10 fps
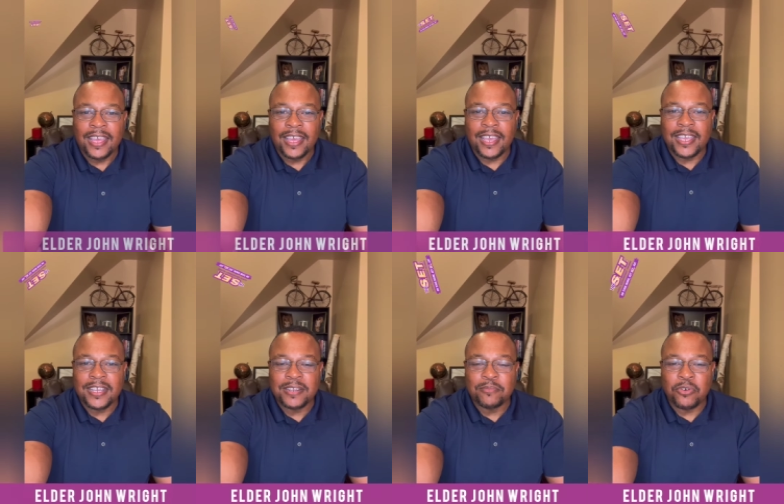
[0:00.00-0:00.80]
Hey,
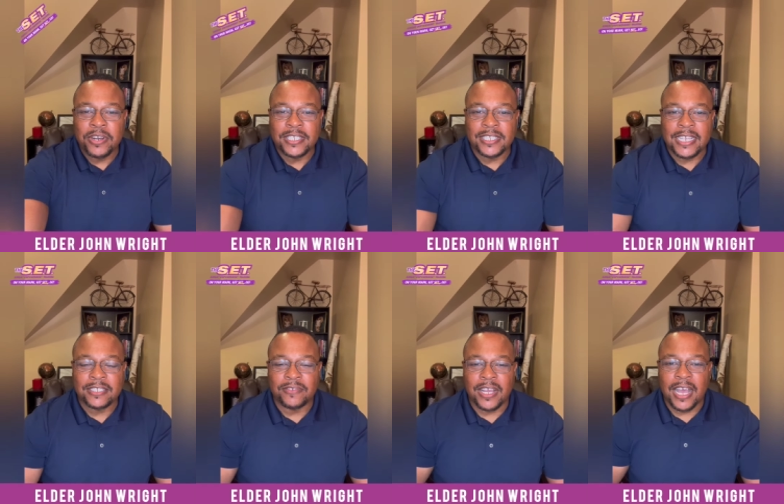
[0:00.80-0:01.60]
good morning, saints
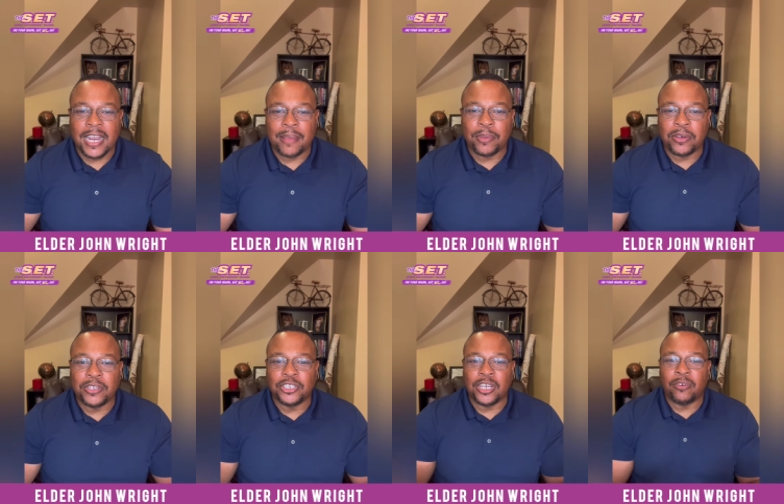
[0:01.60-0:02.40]
of God. I'm Elder
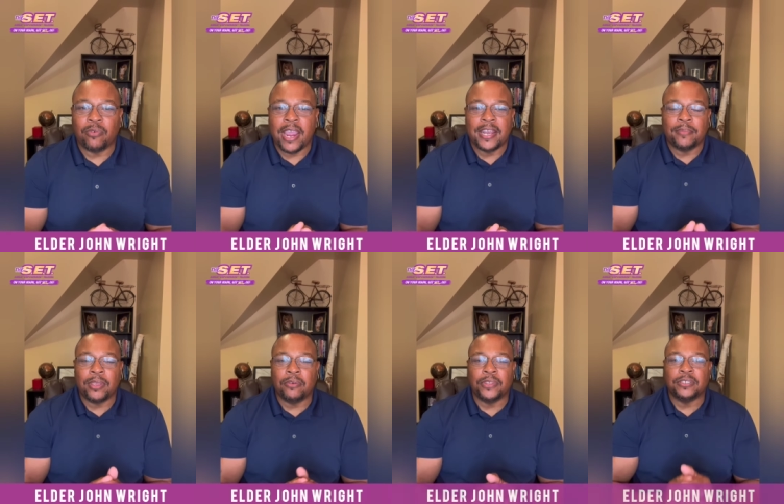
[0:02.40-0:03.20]
John Wright, and I'm
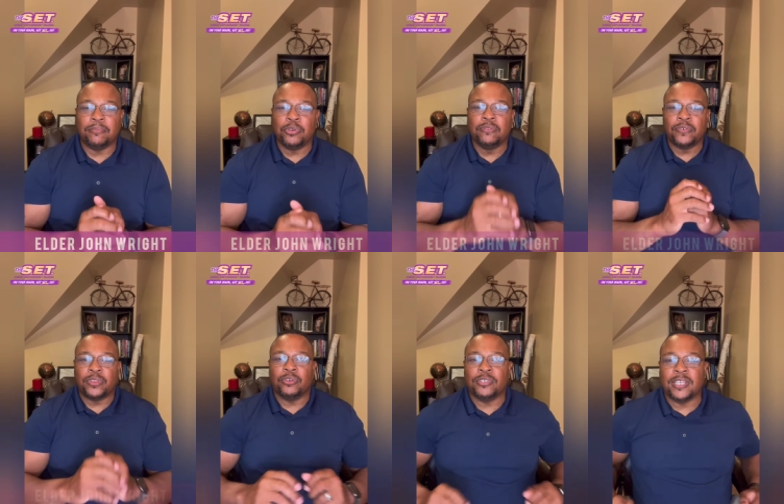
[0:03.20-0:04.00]
here on this beautiful
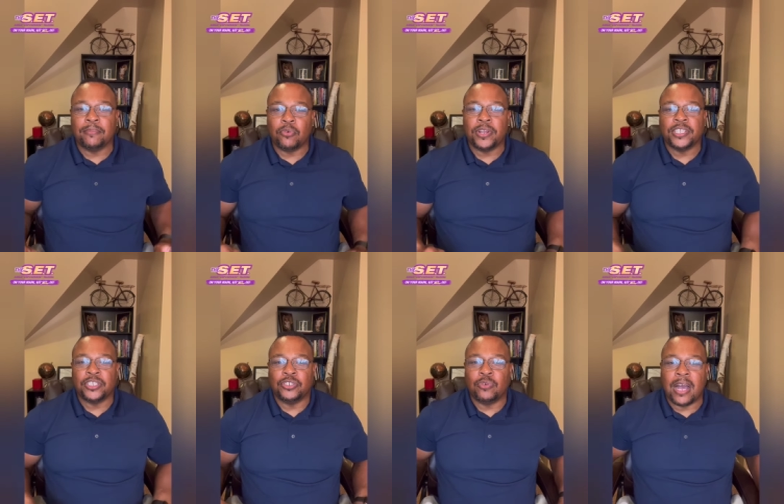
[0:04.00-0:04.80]
Thursday morning to
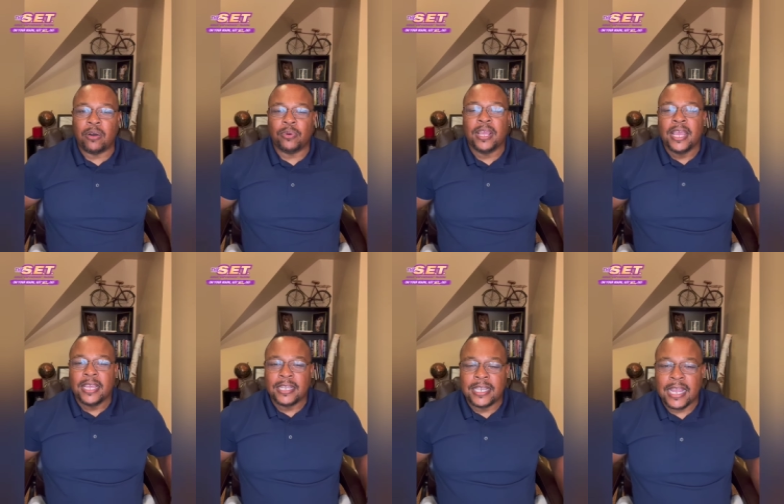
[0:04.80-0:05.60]
do our
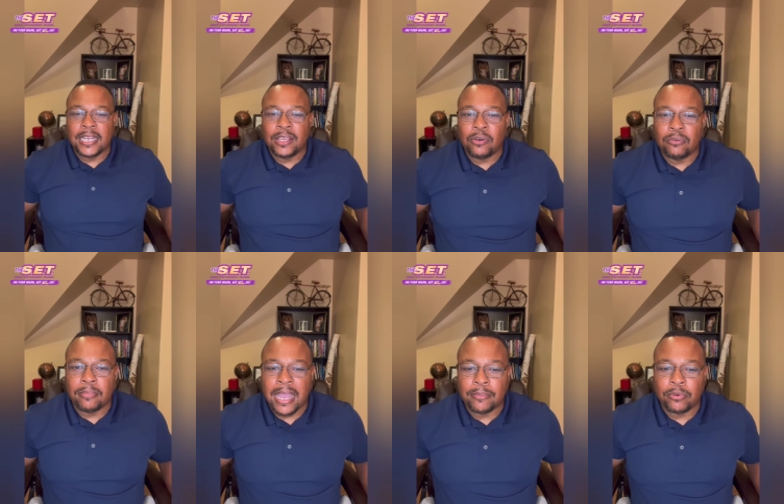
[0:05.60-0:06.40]
daily home
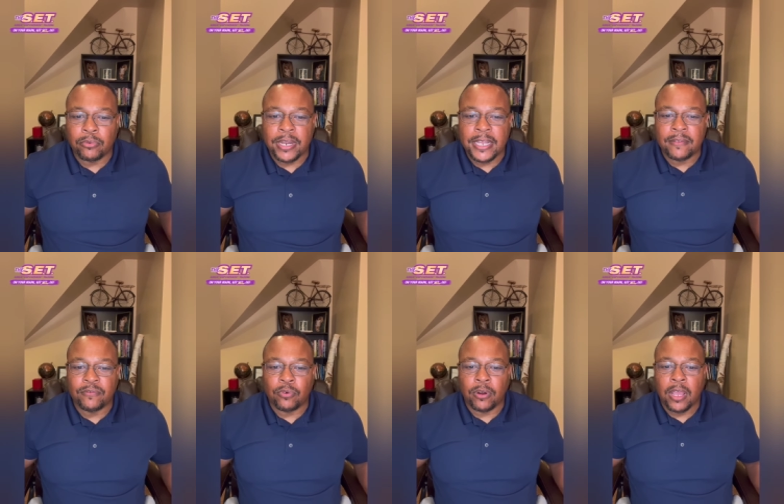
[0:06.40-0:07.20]
Bible reading
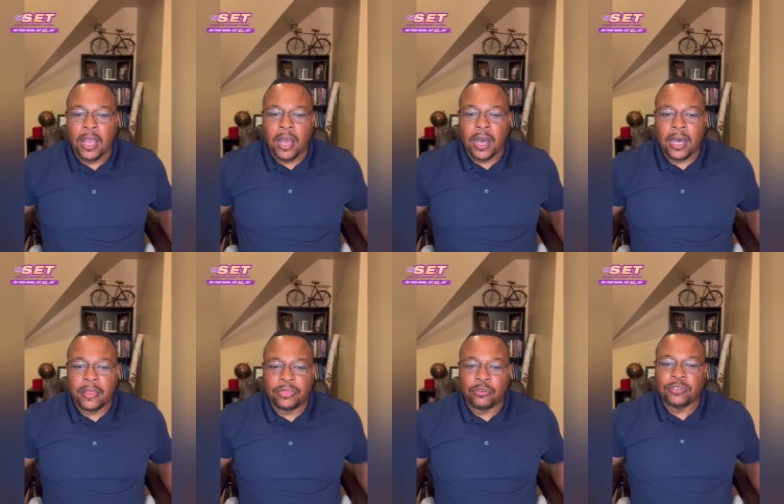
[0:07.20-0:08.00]
for uh,
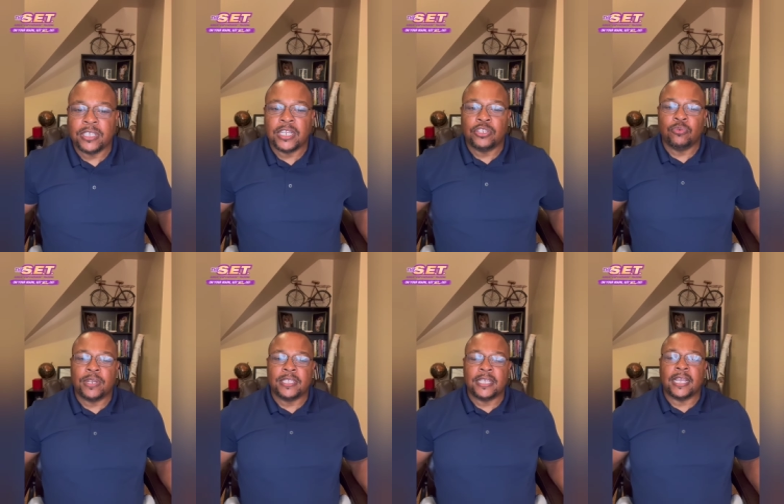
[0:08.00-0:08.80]
Thursday the
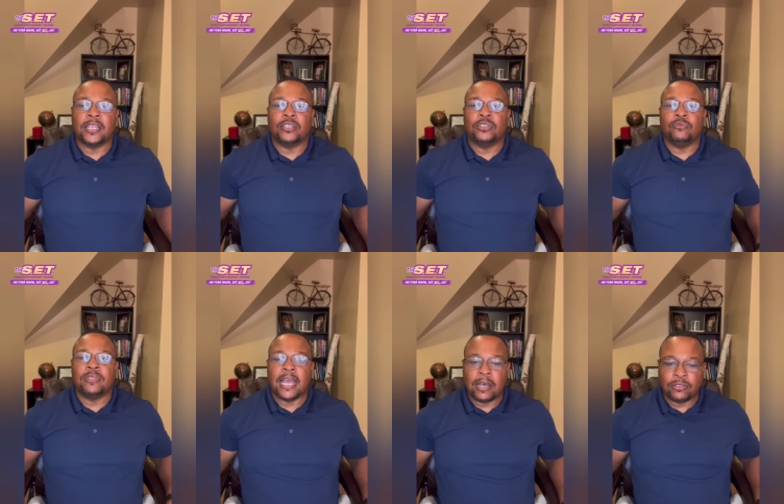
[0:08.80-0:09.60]
22nd,
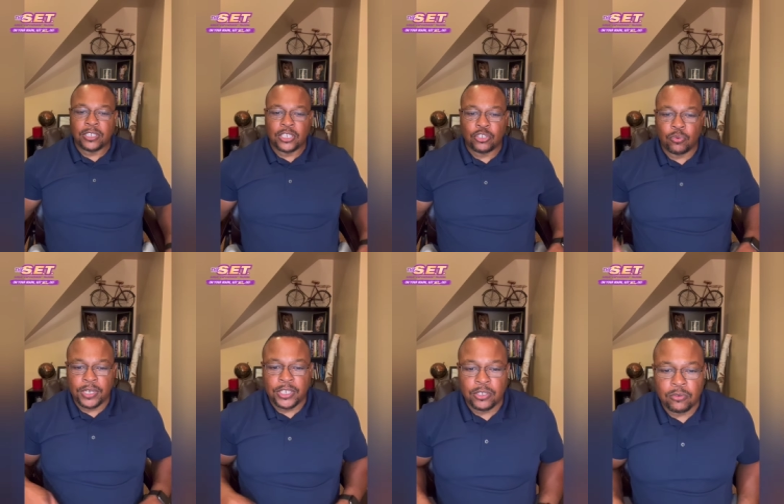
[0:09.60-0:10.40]

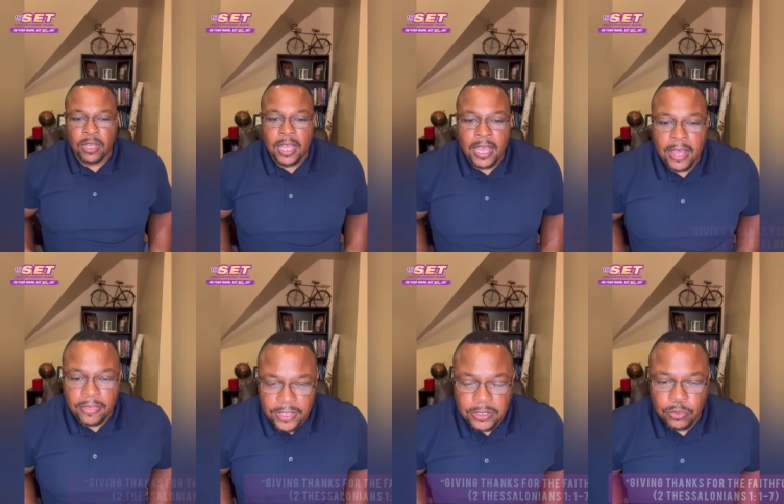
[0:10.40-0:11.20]
2022. And
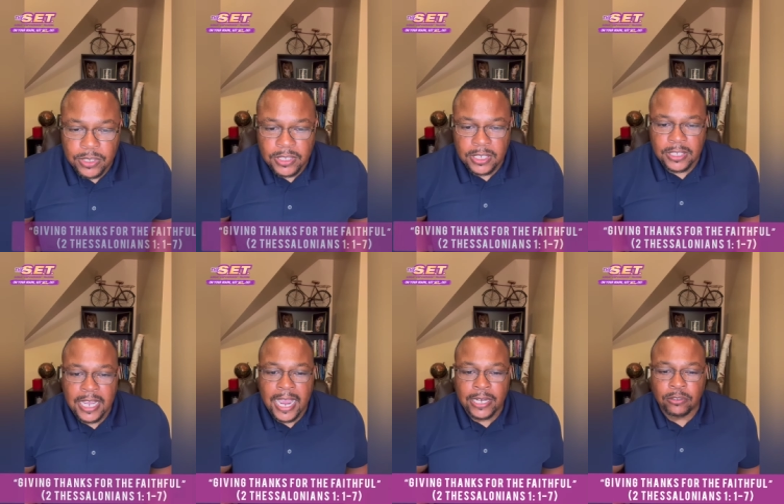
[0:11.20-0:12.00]
this one's
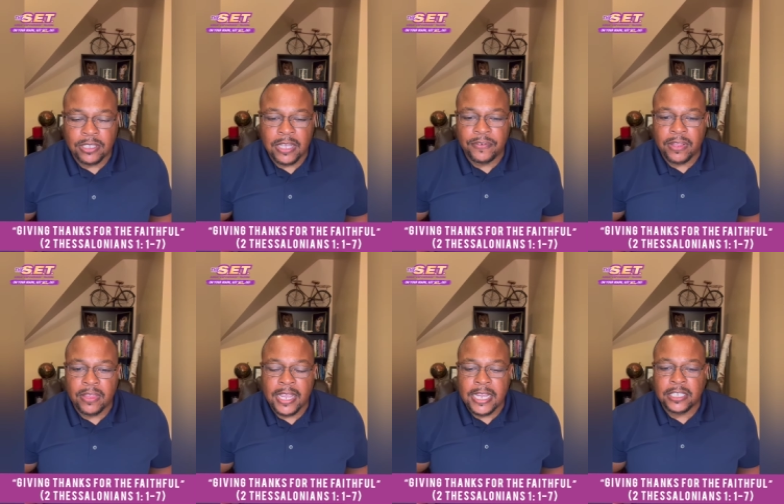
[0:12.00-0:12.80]
entitled, Giving
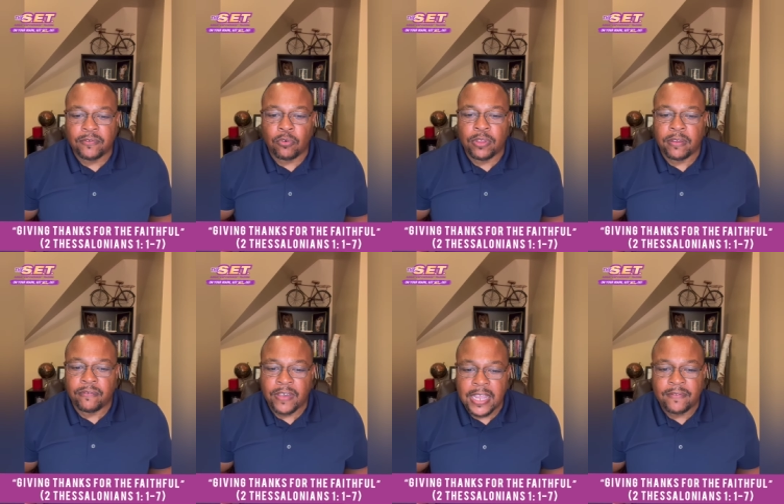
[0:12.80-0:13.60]
Thanks for the
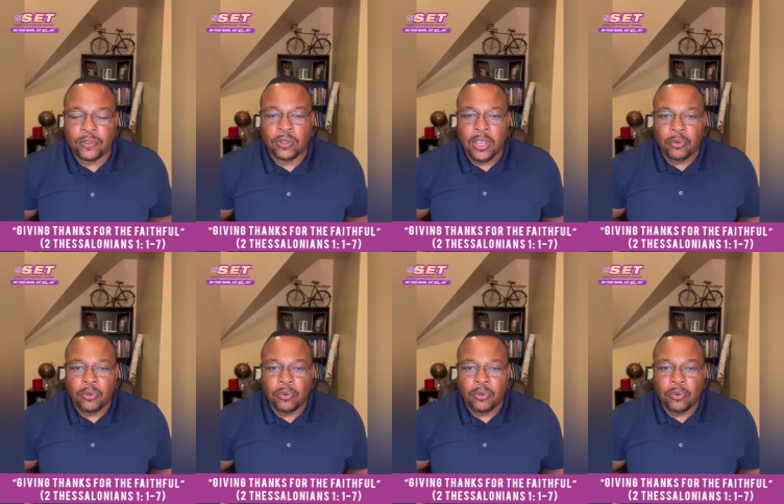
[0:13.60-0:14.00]
Faithful.